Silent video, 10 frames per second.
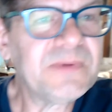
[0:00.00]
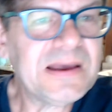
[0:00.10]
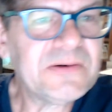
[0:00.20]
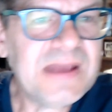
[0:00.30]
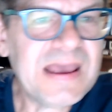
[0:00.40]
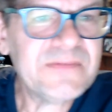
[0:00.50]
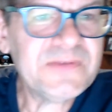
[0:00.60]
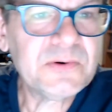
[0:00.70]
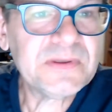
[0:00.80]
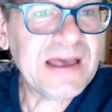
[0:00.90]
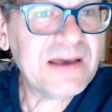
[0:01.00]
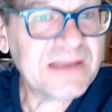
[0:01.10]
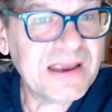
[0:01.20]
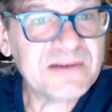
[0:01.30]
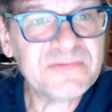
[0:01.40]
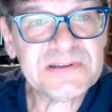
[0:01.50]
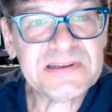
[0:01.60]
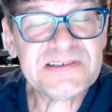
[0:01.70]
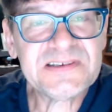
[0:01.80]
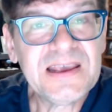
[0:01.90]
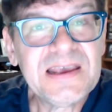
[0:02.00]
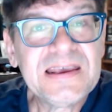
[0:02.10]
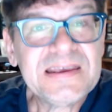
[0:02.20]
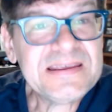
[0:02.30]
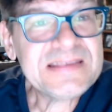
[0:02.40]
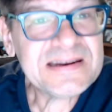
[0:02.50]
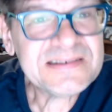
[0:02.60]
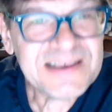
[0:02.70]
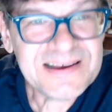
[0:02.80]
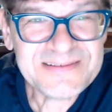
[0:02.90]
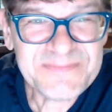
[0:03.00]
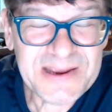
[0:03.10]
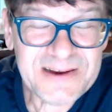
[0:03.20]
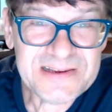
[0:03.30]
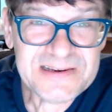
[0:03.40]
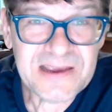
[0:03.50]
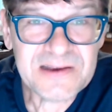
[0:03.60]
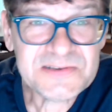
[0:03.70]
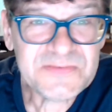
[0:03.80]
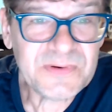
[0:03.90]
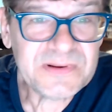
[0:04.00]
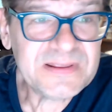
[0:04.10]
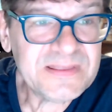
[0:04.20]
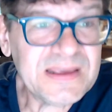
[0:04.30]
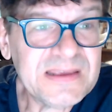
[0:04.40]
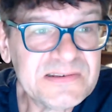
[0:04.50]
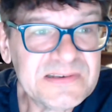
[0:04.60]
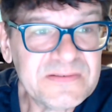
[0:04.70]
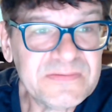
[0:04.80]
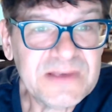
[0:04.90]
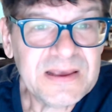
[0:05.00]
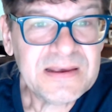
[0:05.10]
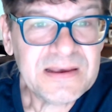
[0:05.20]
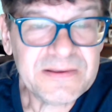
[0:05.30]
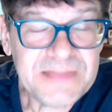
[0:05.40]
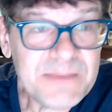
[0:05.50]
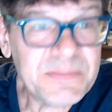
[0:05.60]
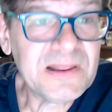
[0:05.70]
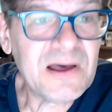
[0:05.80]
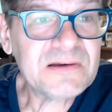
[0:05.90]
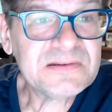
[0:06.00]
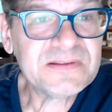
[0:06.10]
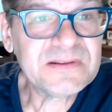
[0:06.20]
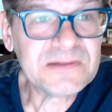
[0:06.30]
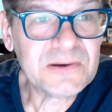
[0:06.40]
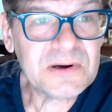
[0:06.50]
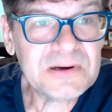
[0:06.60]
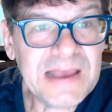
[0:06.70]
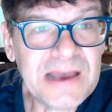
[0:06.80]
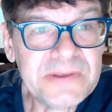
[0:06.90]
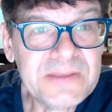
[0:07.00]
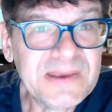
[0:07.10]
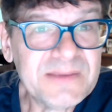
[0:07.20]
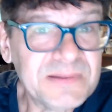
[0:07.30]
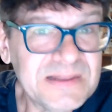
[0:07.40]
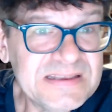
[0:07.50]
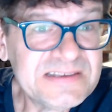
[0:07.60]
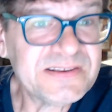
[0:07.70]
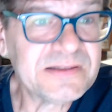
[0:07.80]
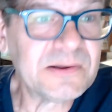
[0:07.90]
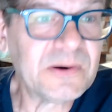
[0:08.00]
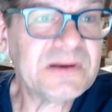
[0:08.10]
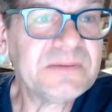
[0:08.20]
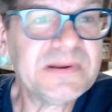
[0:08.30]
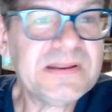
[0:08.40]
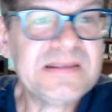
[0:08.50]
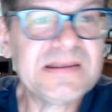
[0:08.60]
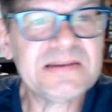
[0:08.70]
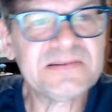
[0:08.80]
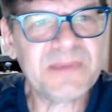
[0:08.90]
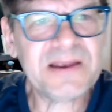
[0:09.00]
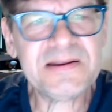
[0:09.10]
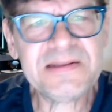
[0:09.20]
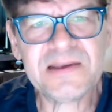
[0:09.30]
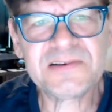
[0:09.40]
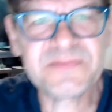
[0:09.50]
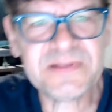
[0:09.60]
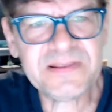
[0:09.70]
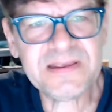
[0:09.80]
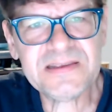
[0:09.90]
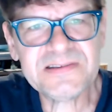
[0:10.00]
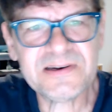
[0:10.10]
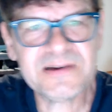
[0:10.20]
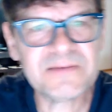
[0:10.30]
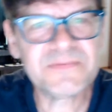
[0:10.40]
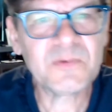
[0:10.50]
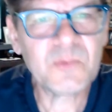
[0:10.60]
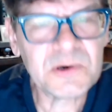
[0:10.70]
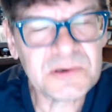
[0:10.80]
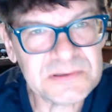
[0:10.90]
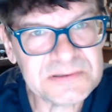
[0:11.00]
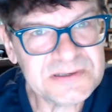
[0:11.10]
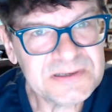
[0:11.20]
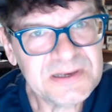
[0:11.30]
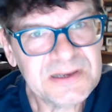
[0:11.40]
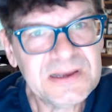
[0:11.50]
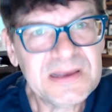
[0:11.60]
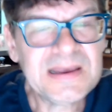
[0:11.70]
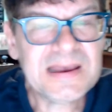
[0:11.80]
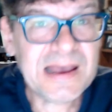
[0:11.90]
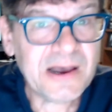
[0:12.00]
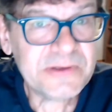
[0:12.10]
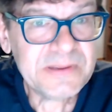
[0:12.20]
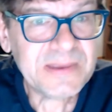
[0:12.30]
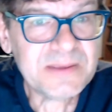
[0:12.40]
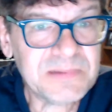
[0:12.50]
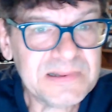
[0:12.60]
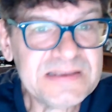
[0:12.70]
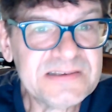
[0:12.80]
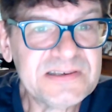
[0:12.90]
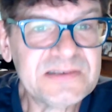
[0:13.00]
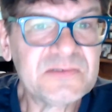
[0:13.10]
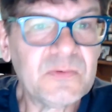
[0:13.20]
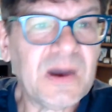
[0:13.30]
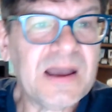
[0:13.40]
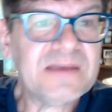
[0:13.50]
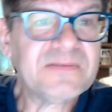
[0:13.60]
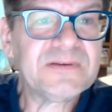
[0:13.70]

I would have you without carefulness. He that is unmarried cares for the things of uh, that belong to the Lord, how he may please the Lord. But he that is married cares for the things that are of the world, how he may please his wife.